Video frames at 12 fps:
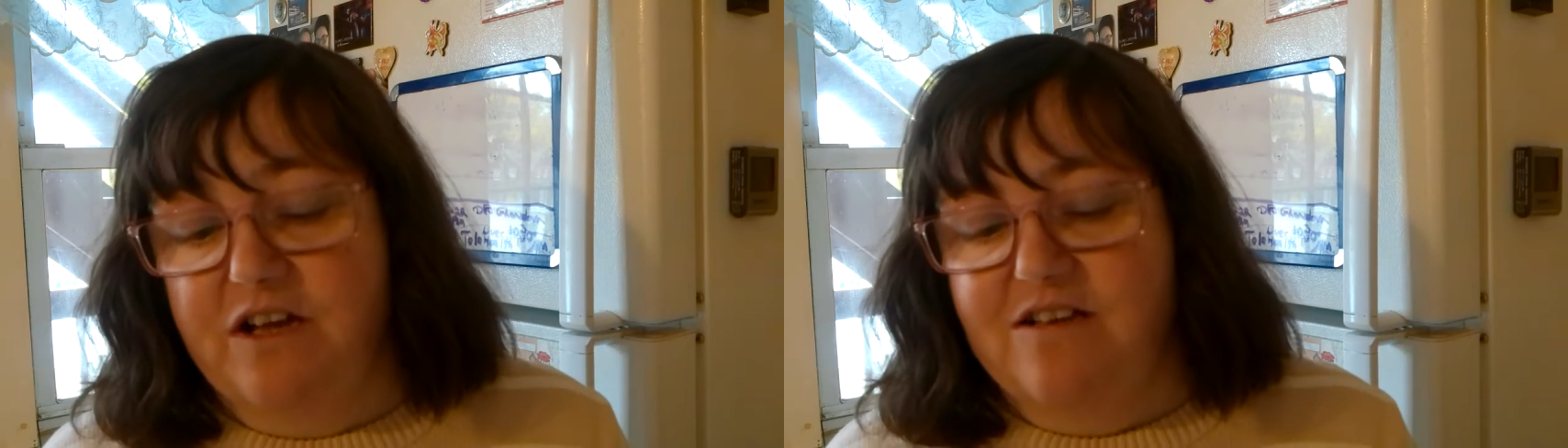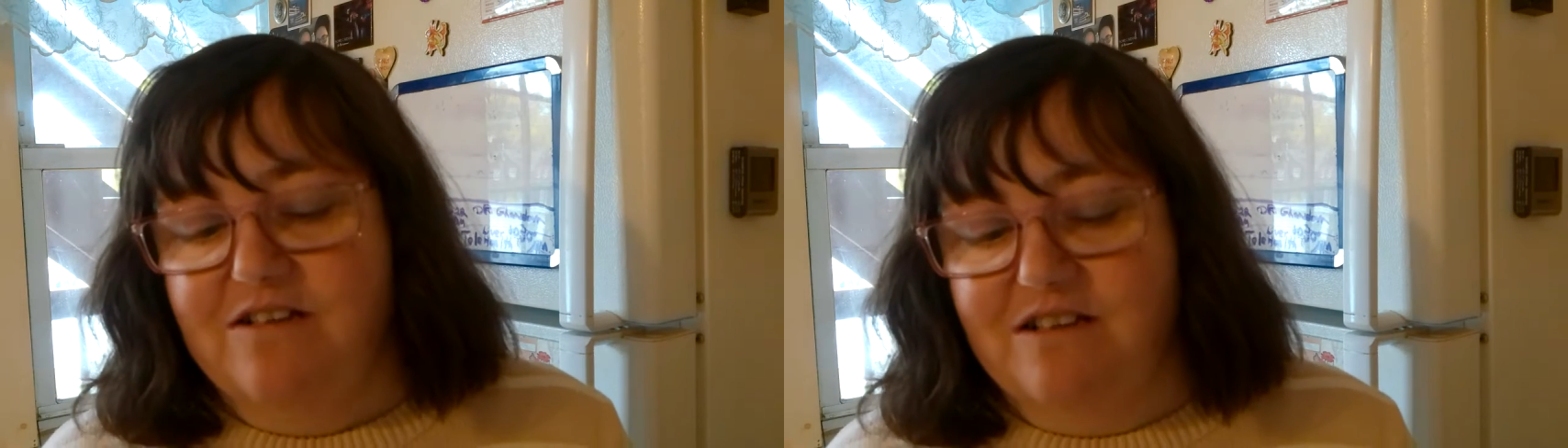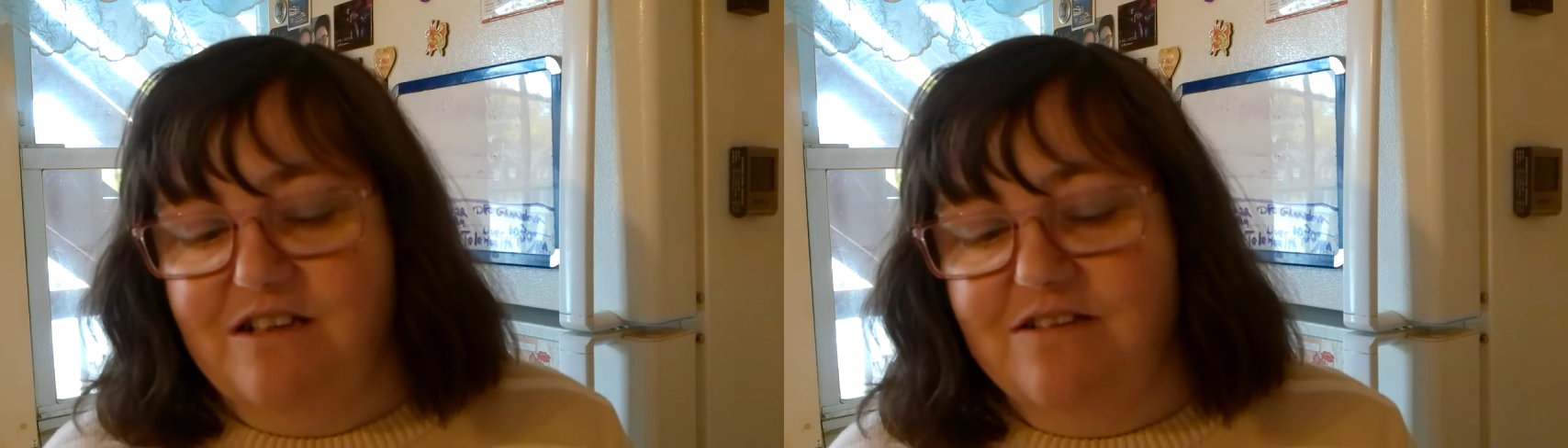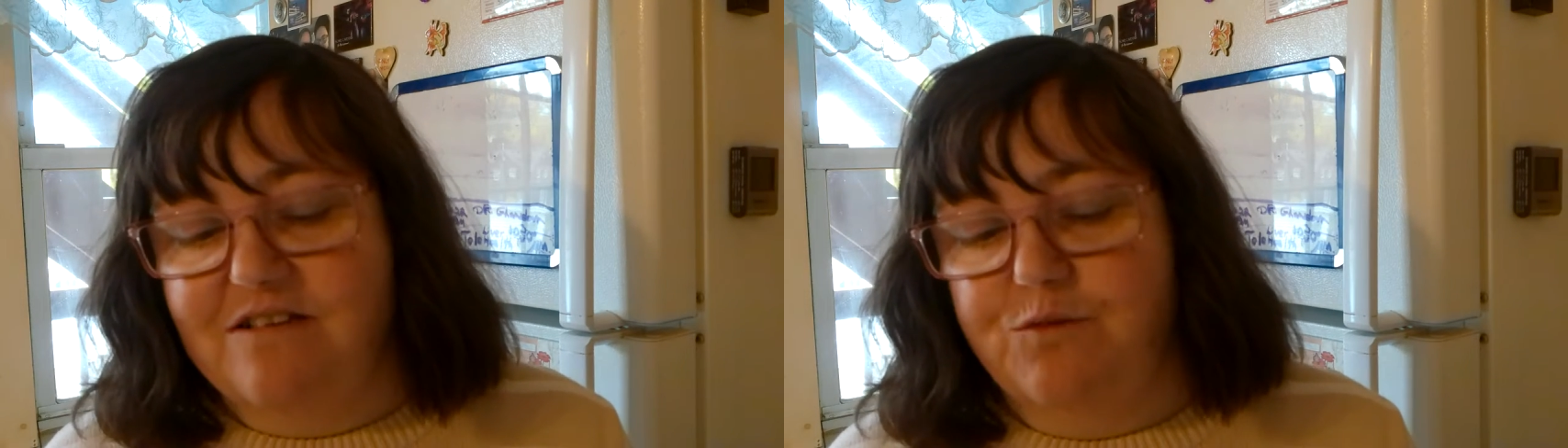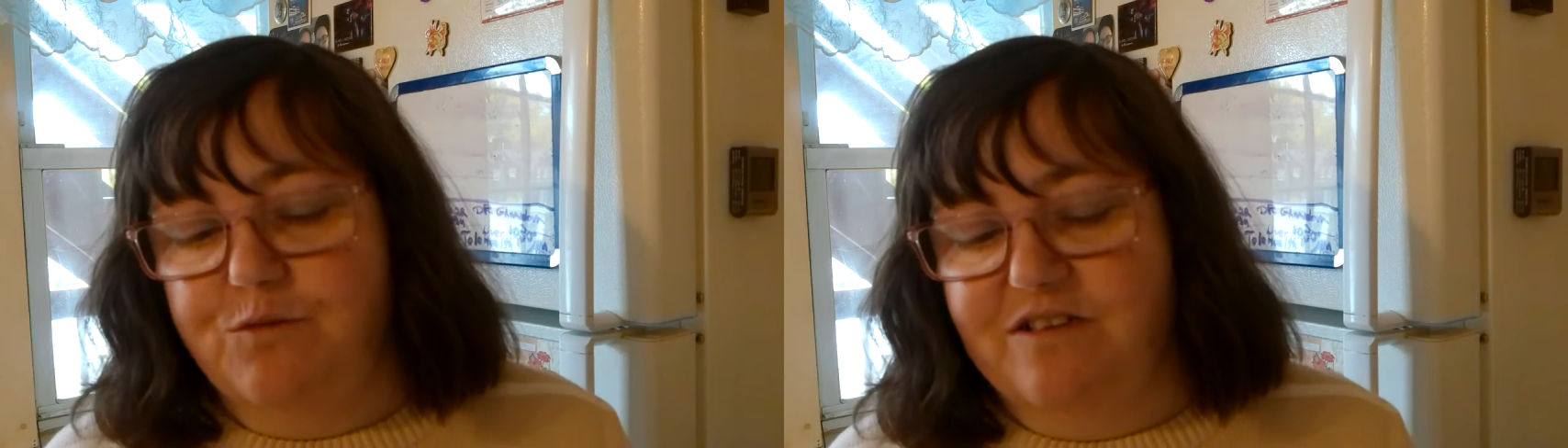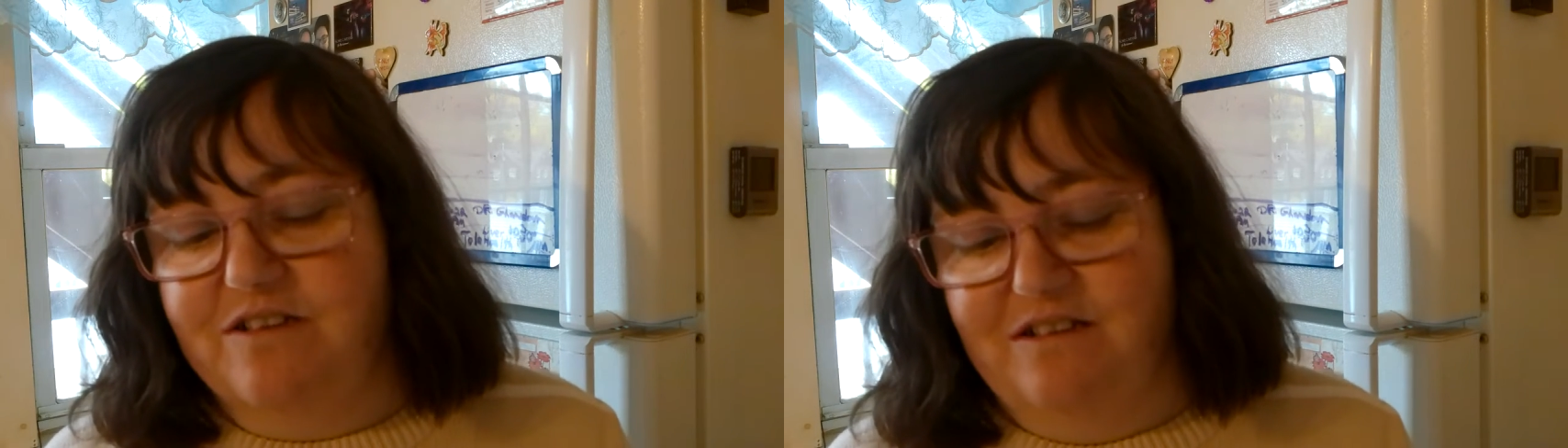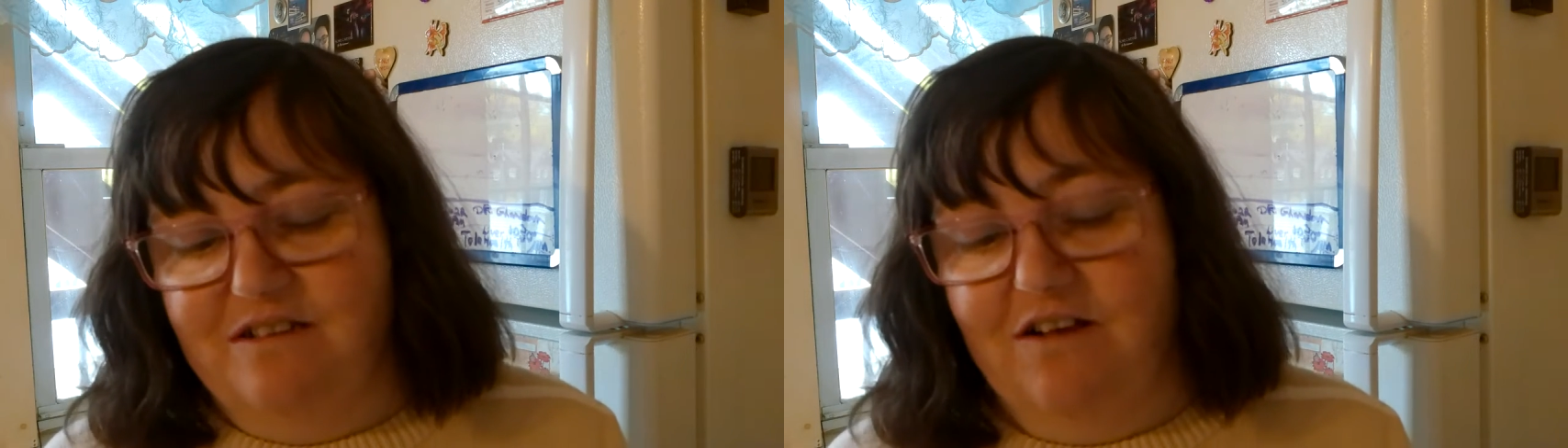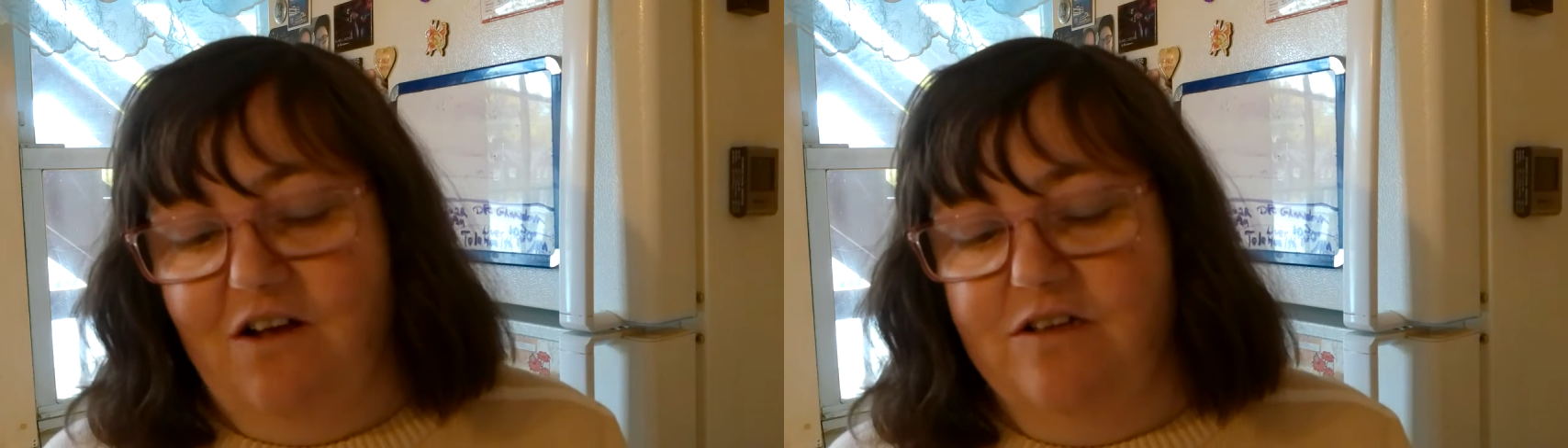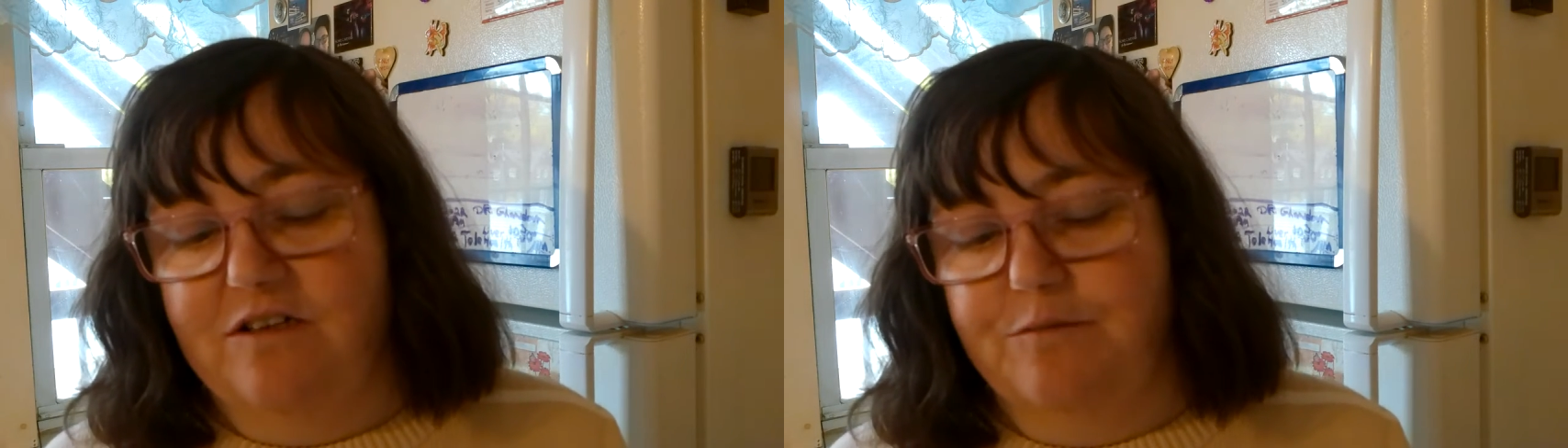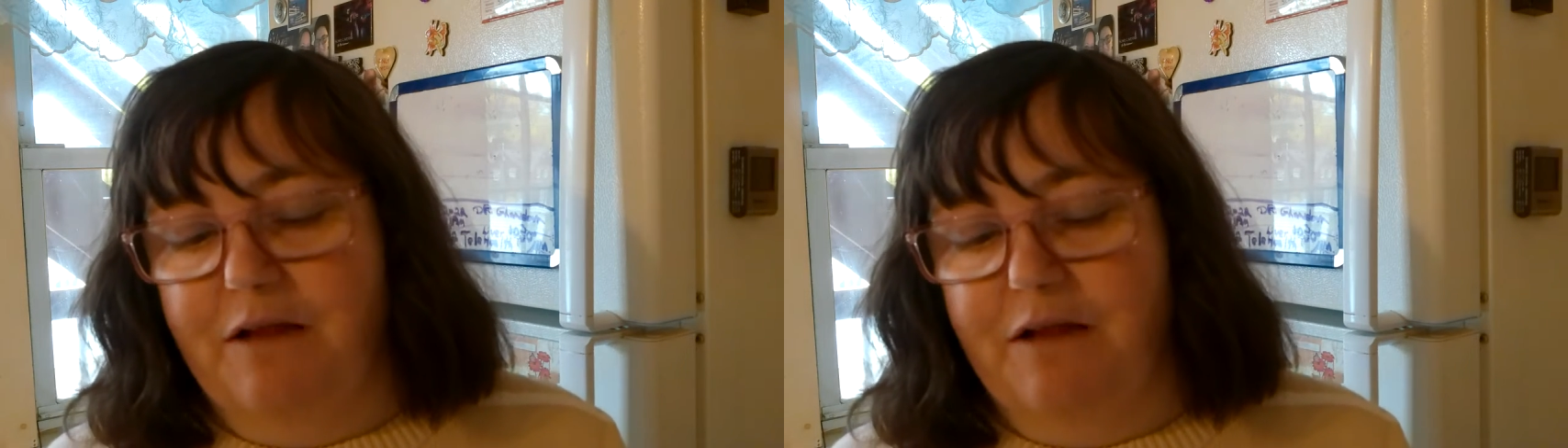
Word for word: seasoned with sea salt,